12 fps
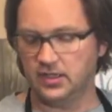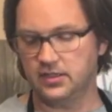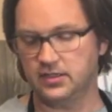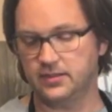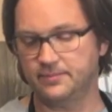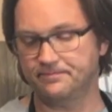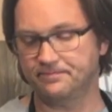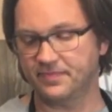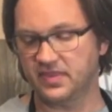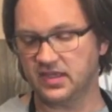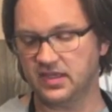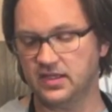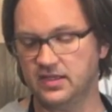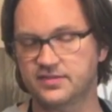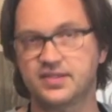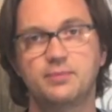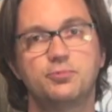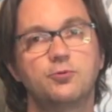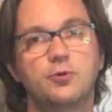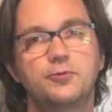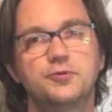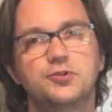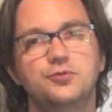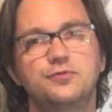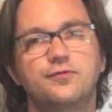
Um, the sample we would do